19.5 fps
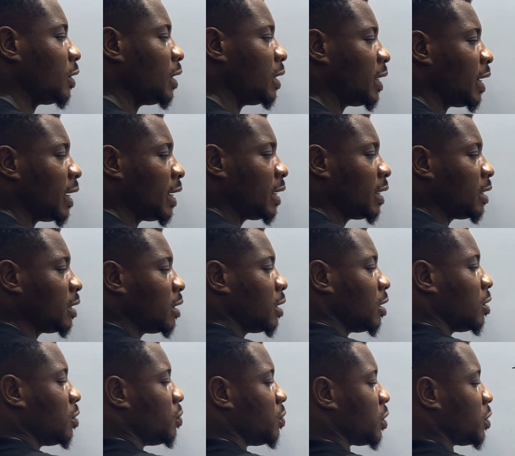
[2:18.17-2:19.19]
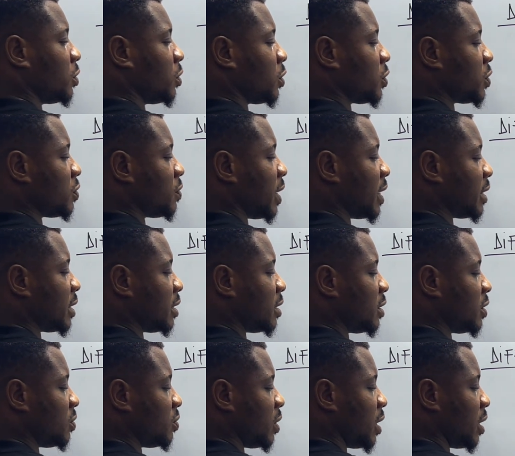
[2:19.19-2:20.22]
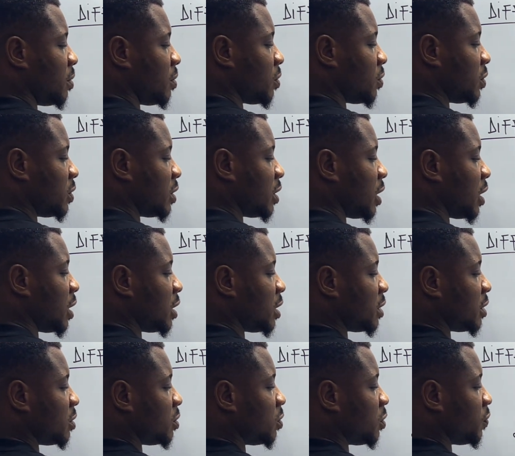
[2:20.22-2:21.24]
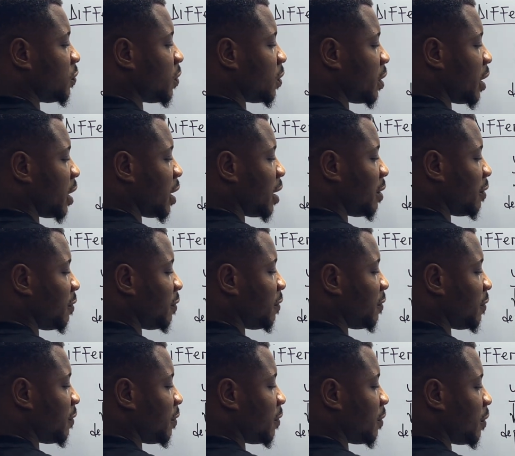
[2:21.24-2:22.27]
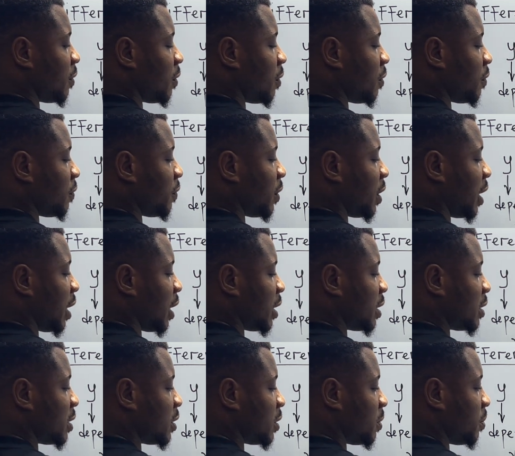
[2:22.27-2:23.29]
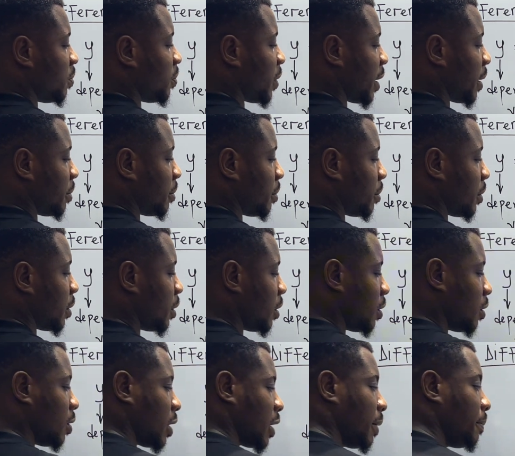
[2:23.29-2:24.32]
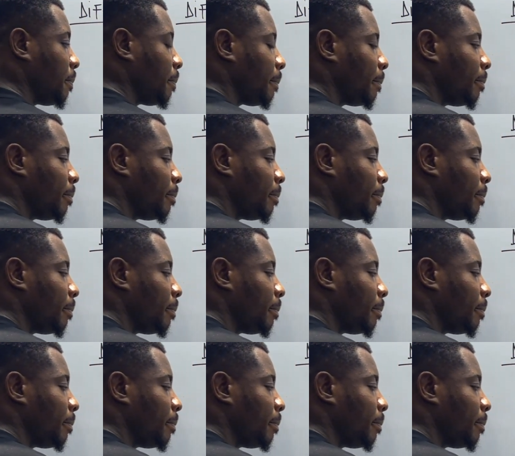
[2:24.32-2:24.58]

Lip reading: Then we could also write it this way. We could say this is look for f of x prime. Okay.